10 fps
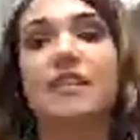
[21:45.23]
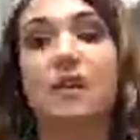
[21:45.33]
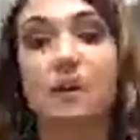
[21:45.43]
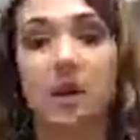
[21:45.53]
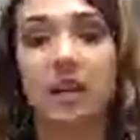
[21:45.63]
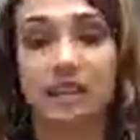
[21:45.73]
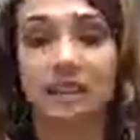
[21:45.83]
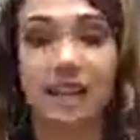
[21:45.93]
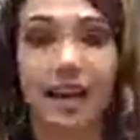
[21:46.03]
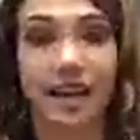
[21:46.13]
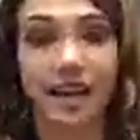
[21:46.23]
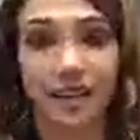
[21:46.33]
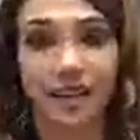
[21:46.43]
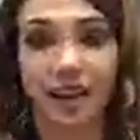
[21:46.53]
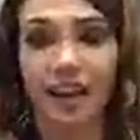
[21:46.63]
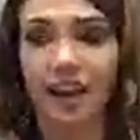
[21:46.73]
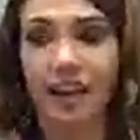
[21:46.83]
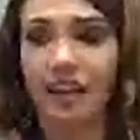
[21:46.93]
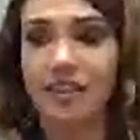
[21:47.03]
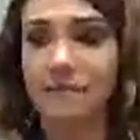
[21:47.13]
And so I brought this guy in,
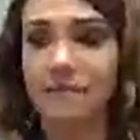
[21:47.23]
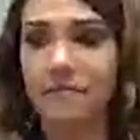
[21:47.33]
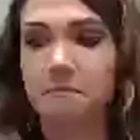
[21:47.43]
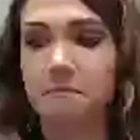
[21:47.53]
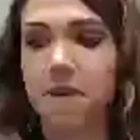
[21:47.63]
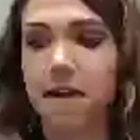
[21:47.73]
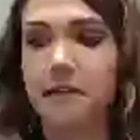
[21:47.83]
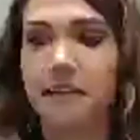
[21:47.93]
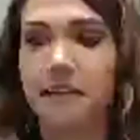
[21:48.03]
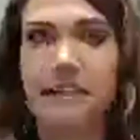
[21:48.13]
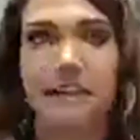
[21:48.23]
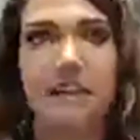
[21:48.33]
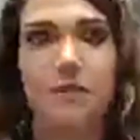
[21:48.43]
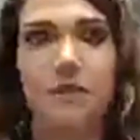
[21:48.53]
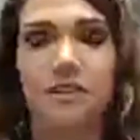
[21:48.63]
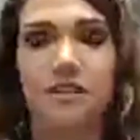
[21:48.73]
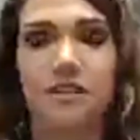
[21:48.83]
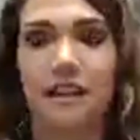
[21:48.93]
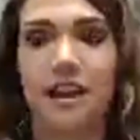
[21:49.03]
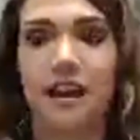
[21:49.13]
and my biggest thing
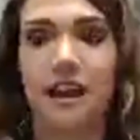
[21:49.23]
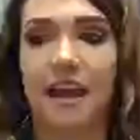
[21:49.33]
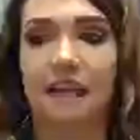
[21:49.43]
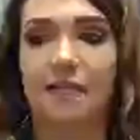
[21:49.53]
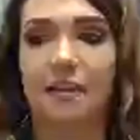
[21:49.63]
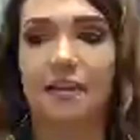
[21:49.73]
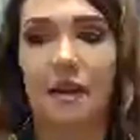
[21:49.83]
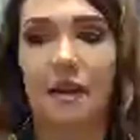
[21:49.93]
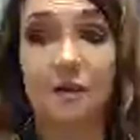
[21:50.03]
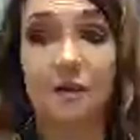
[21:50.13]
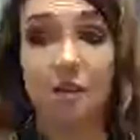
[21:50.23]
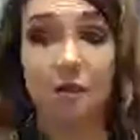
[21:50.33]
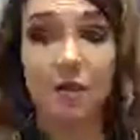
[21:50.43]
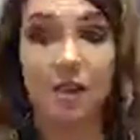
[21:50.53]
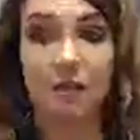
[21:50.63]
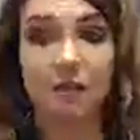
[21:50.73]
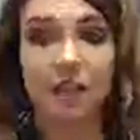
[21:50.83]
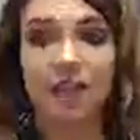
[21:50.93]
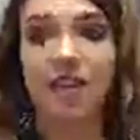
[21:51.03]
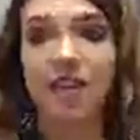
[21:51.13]
was every time that he would do
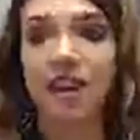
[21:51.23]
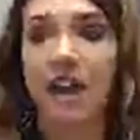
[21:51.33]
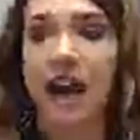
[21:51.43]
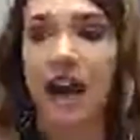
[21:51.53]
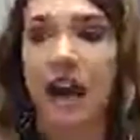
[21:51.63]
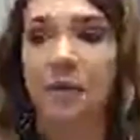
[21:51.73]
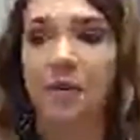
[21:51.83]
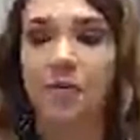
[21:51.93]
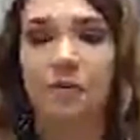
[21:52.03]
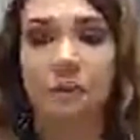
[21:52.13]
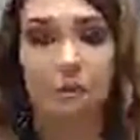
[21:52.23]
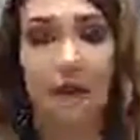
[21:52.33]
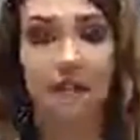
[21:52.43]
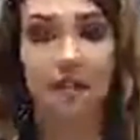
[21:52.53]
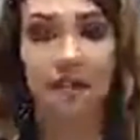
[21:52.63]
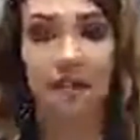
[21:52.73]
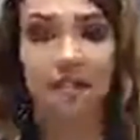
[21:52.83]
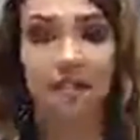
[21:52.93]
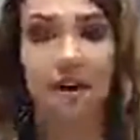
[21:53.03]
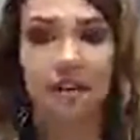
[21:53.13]
something, I would revert back to
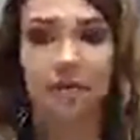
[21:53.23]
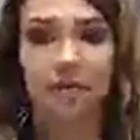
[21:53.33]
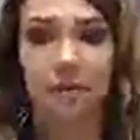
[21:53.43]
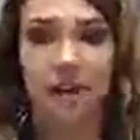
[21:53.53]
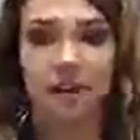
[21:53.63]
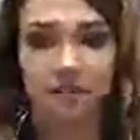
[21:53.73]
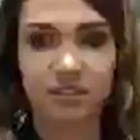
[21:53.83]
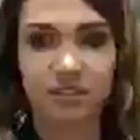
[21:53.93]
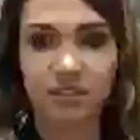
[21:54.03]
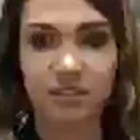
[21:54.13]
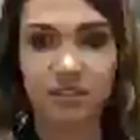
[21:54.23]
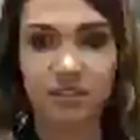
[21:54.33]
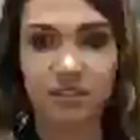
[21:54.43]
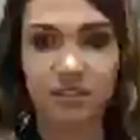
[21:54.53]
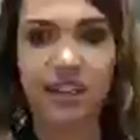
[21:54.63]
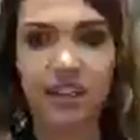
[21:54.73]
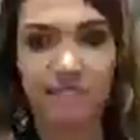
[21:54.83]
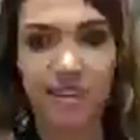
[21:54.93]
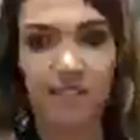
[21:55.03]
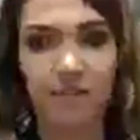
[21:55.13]
this thought of, well, I
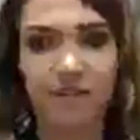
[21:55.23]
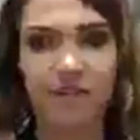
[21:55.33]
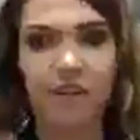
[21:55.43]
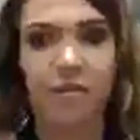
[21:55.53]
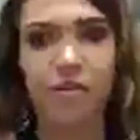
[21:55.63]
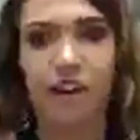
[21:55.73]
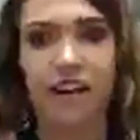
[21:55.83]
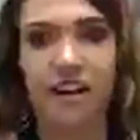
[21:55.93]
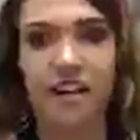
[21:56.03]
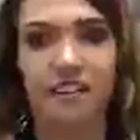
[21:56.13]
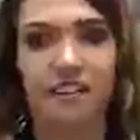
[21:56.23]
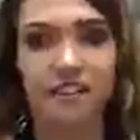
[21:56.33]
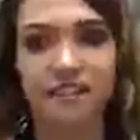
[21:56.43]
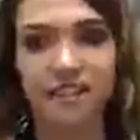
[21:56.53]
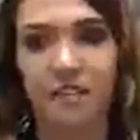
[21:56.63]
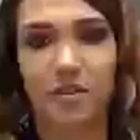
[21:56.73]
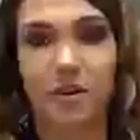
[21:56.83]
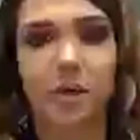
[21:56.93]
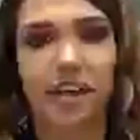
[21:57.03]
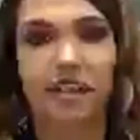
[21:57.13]
came in with no training,
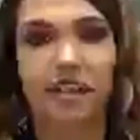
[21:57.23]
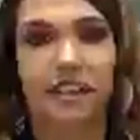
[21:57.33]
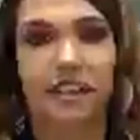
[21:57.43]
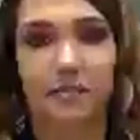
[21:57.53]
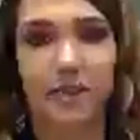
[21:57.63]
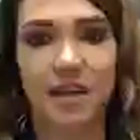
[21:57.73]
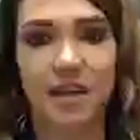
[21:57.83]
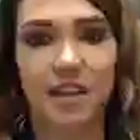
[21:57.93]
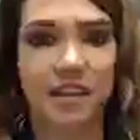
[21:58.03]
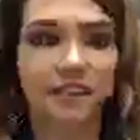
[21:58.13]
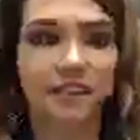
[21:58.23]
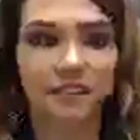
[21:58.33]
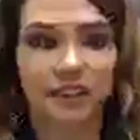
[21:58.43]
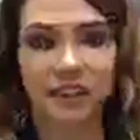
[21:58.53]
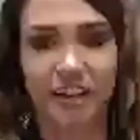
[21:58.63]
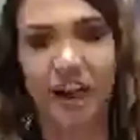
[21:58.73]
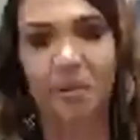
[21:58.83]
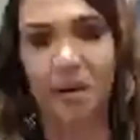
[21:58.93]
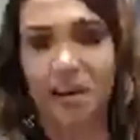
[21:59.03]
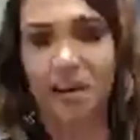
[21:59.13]
nobody to lead me, and I figured it
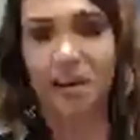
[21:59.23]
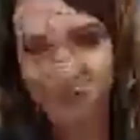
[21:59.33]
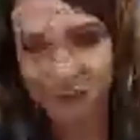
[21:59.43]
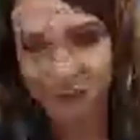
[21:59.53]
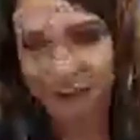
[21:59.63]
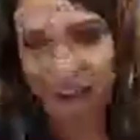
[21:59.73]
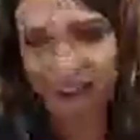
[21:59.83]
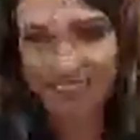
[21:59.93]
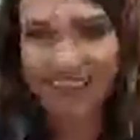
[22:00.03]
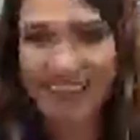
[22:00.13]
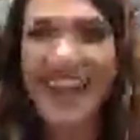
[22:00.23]
out. Why can't you figure it out?